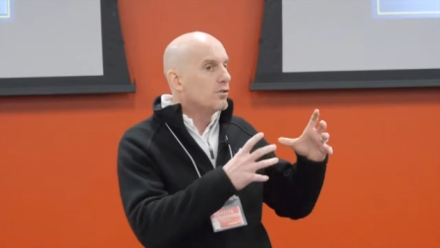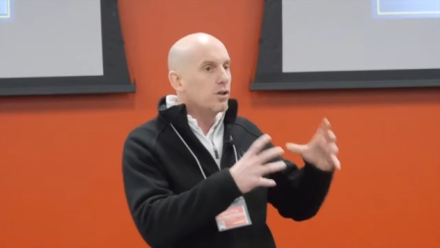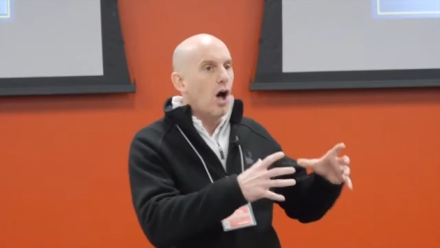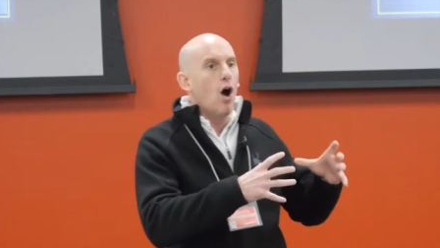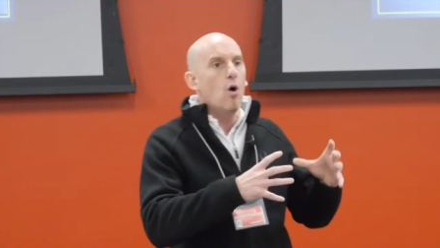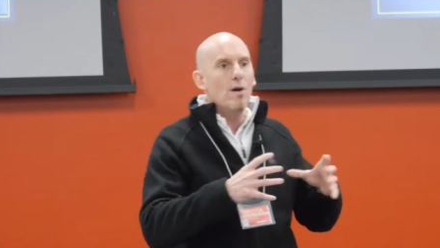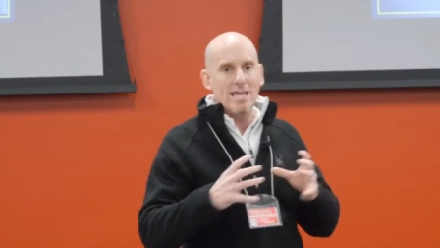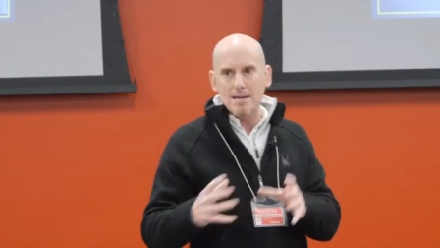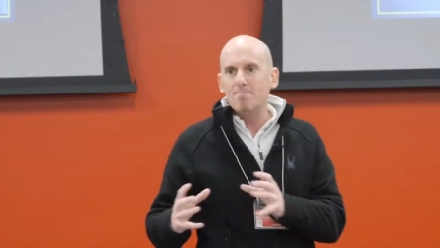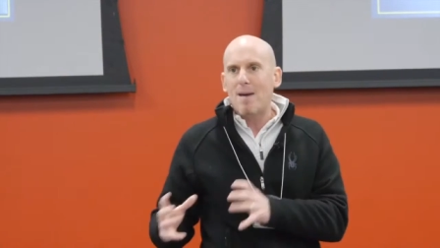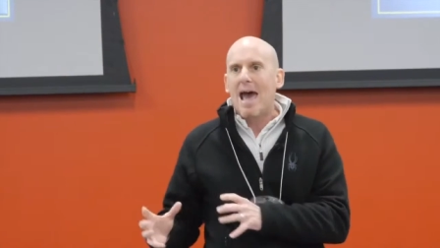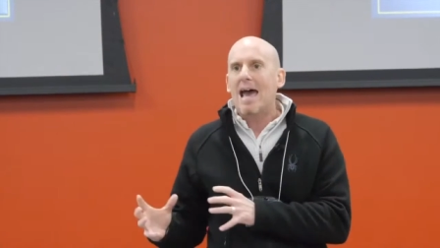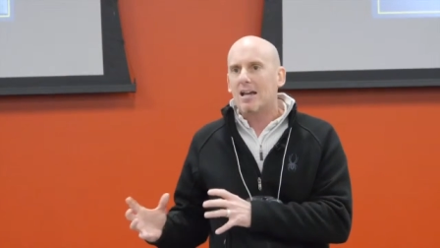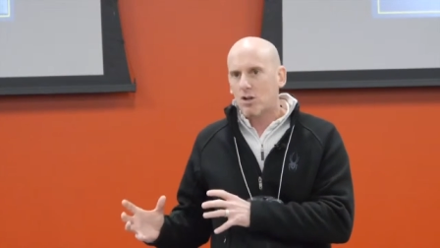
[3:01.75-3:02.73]
low
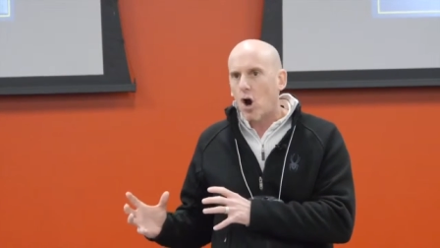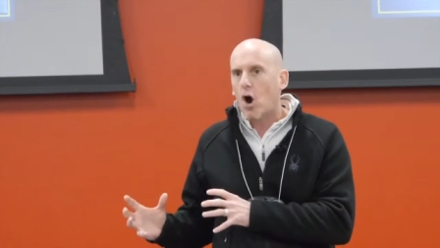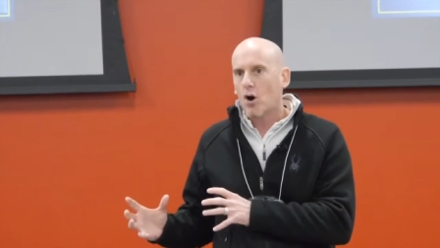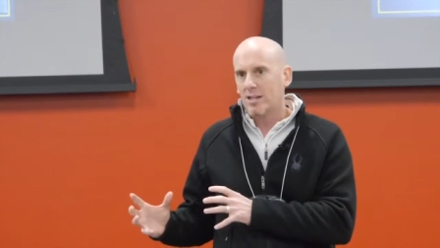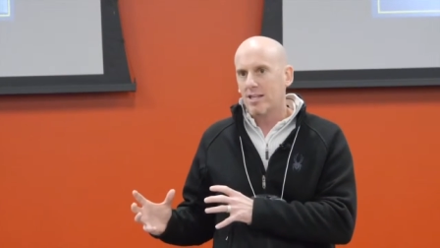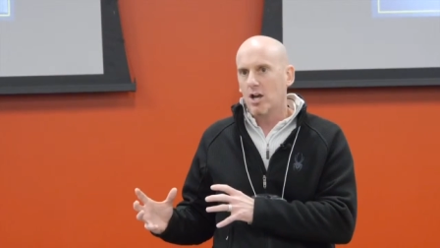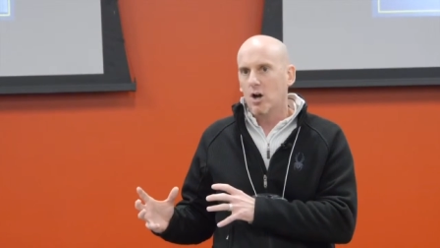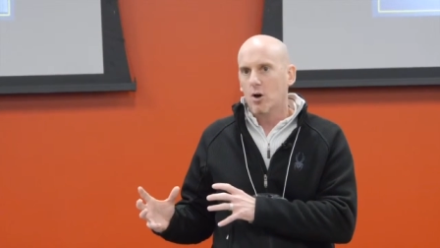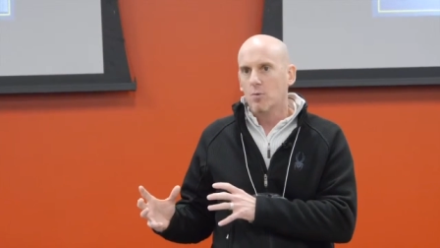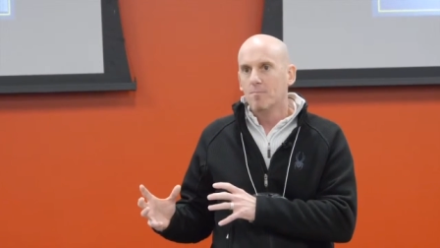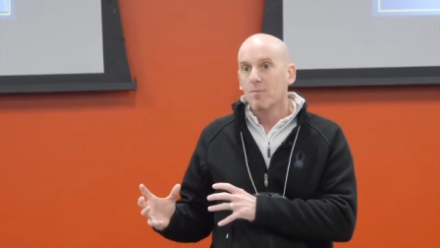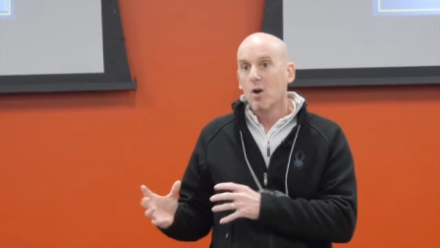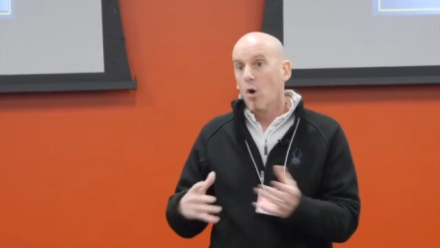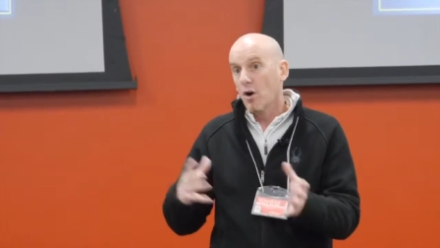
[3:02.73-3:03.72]
impact cardio
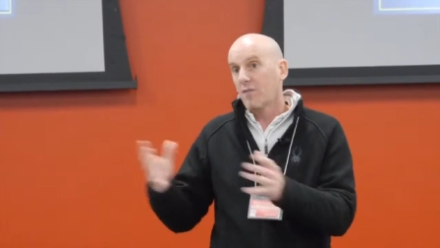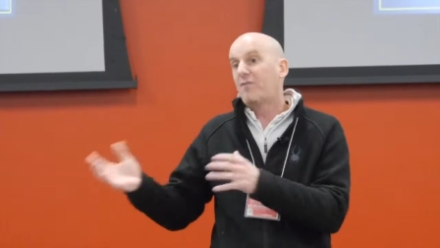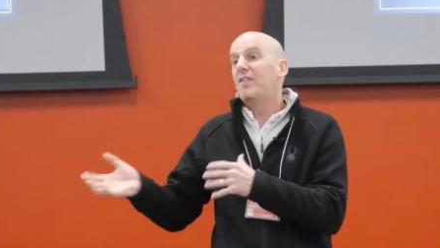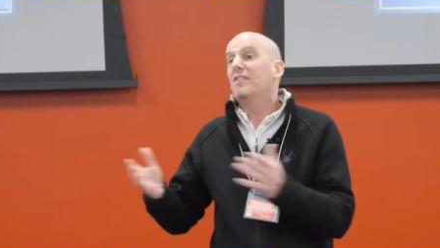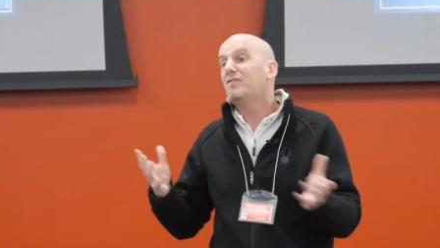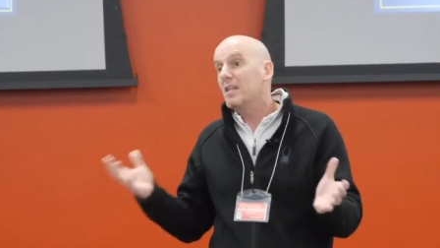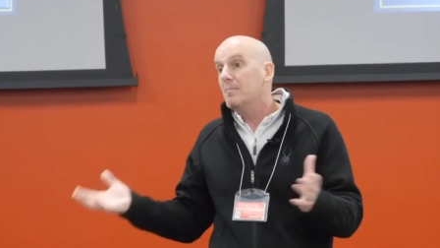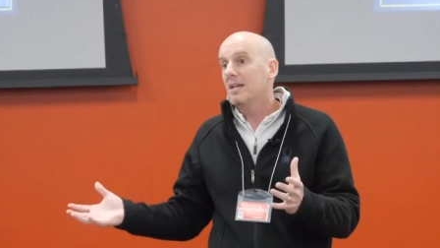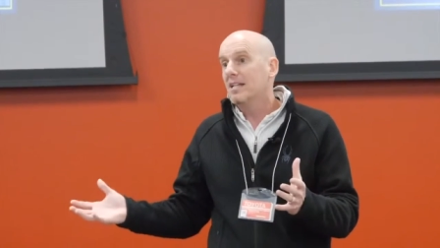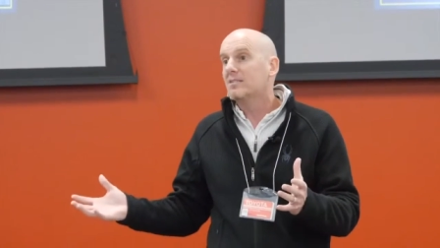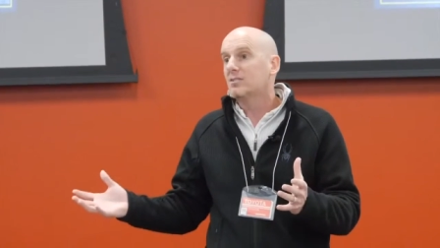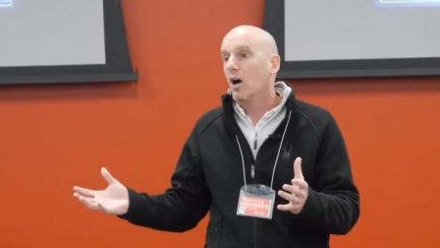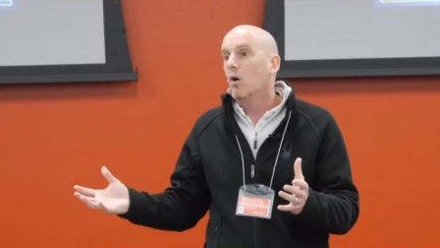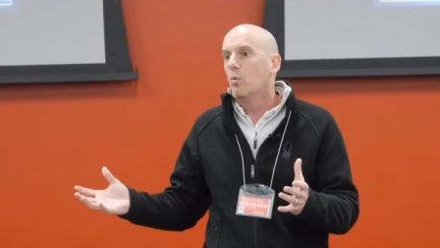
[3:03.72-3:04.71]
or 50
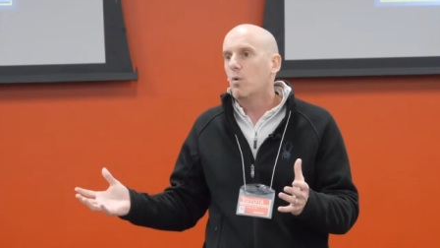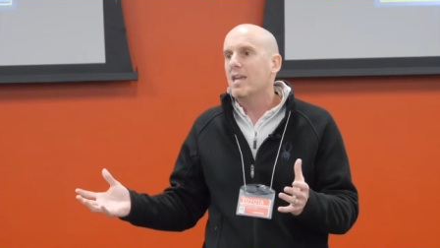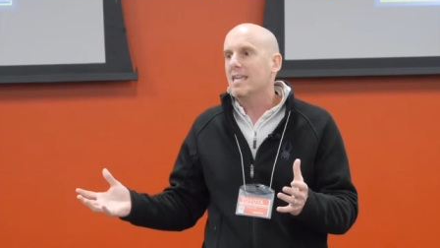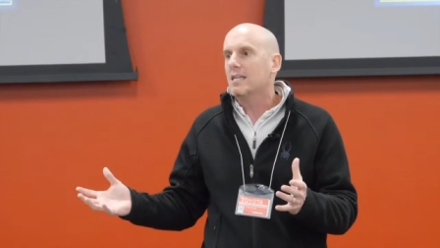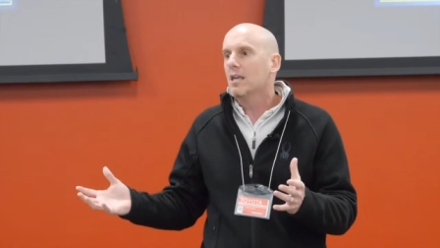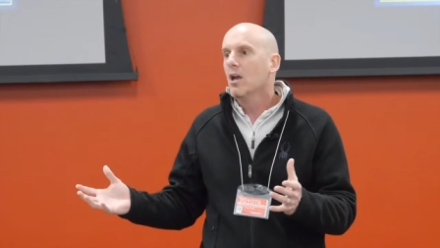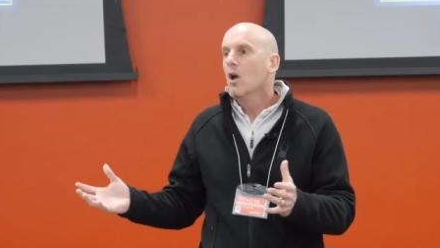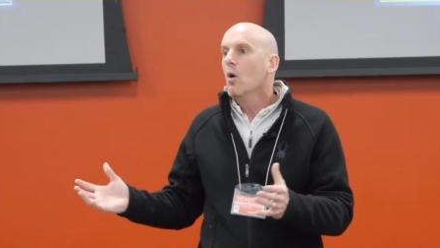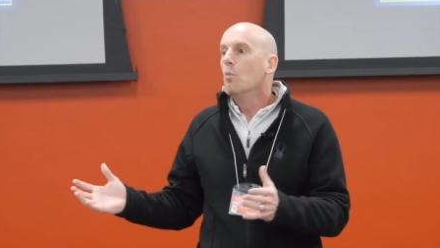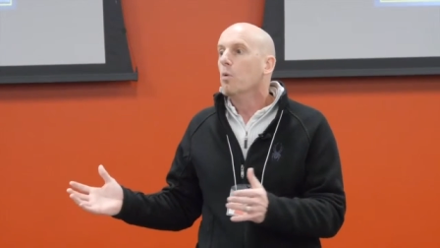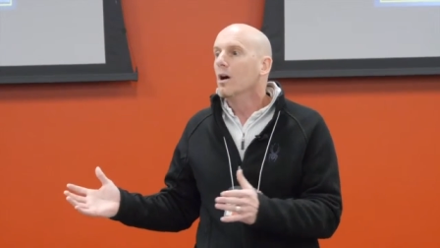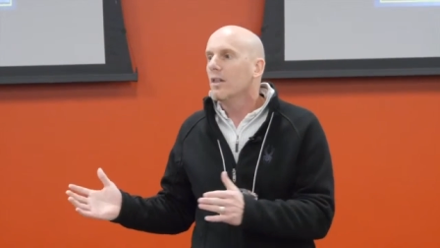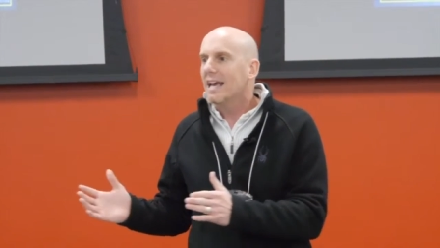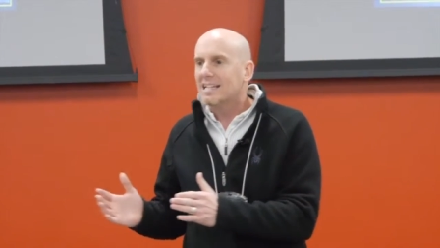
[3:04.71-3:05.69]
minutes a week
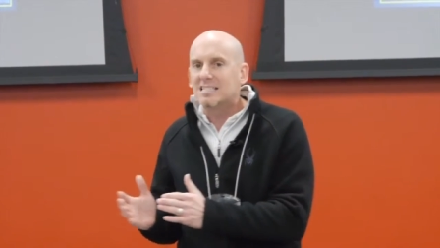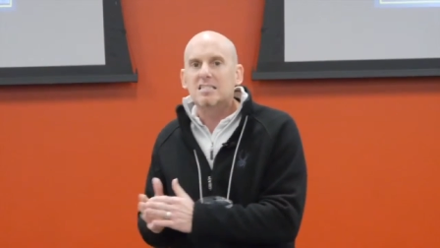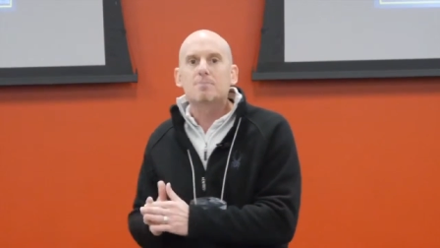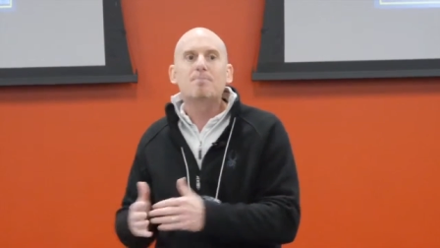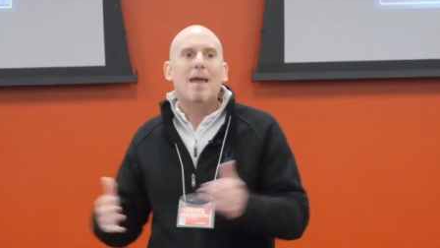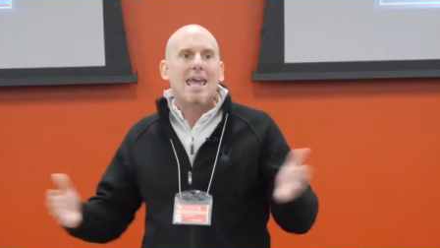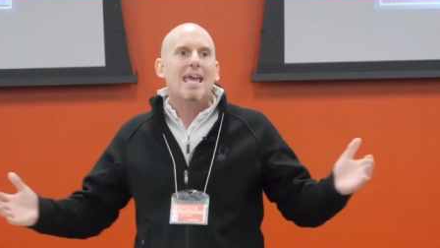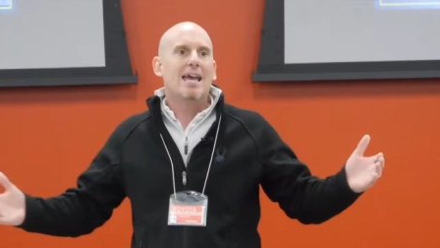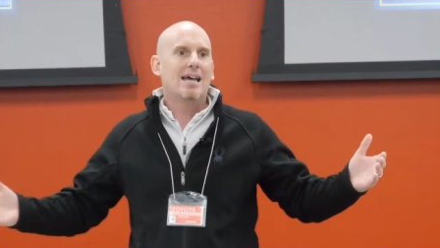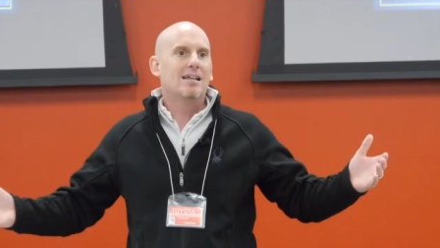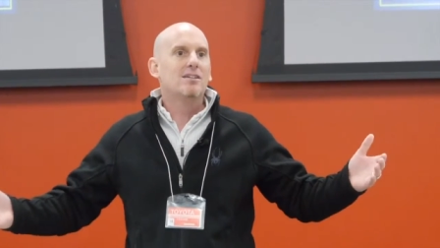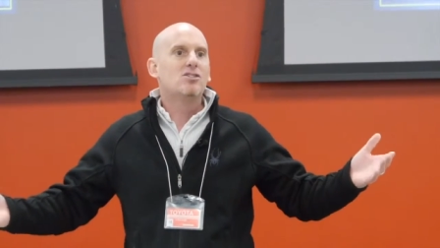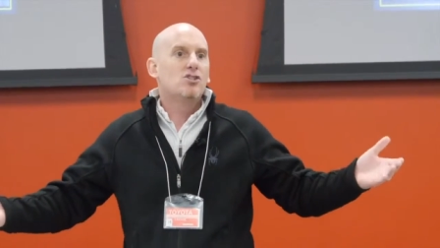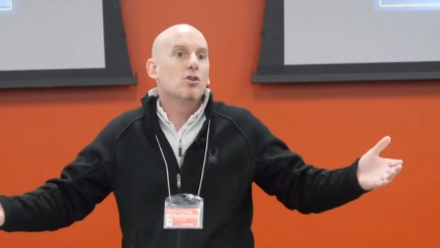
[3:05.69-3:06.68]
will
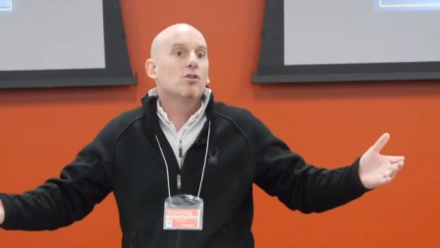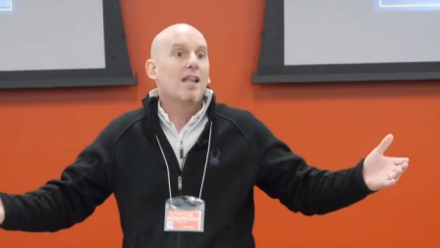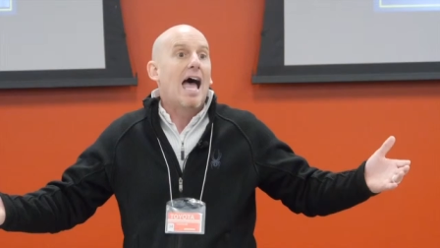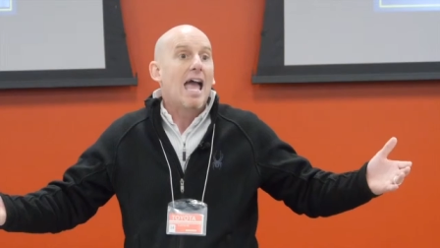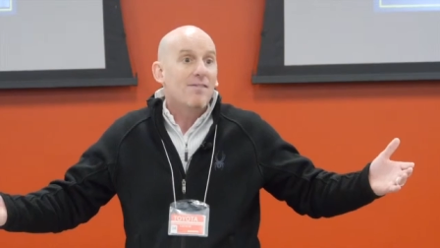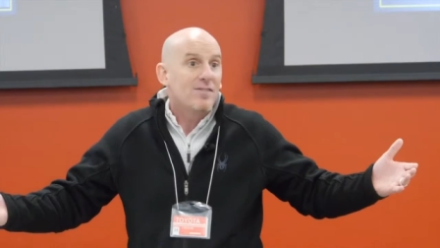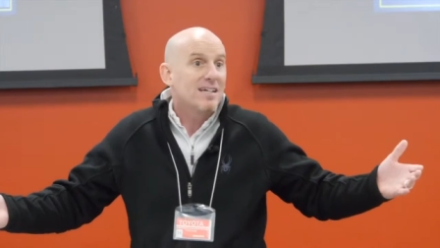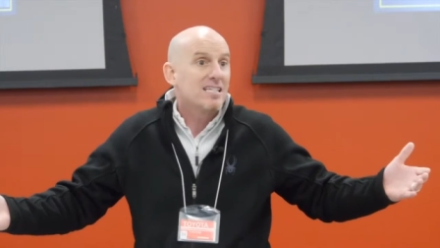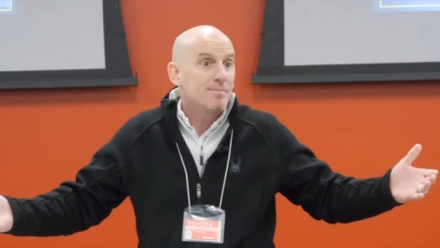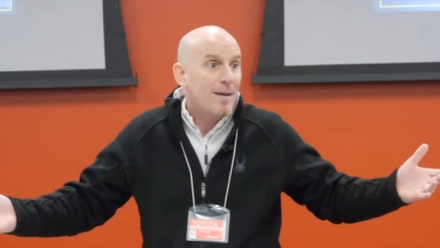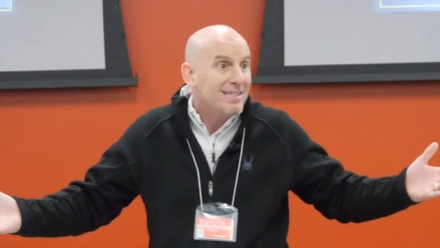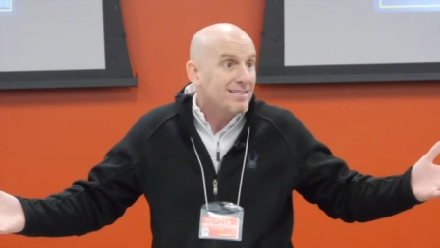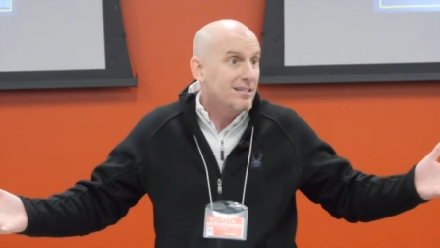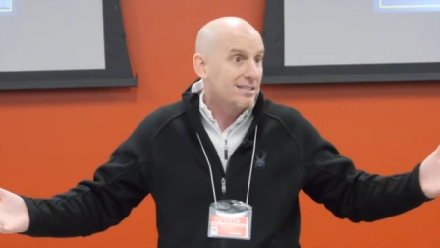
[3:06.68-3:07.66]
expand your life
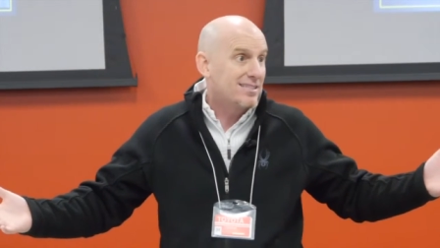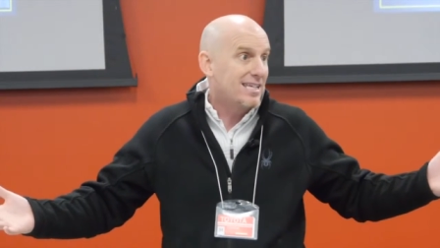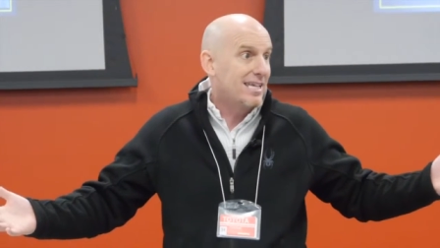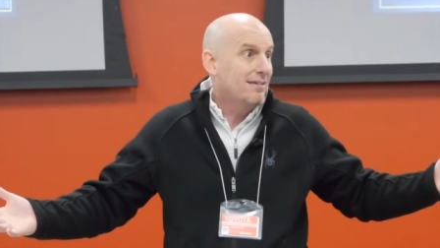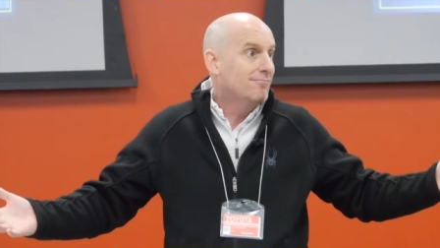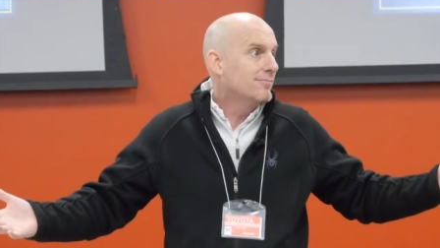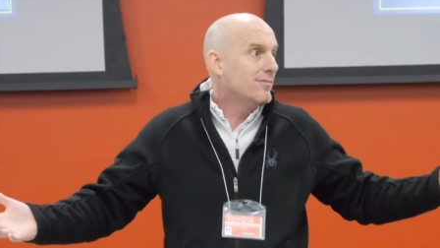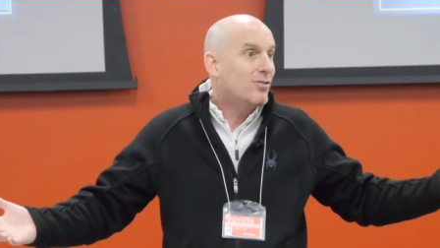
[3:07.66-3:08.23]
expectancy.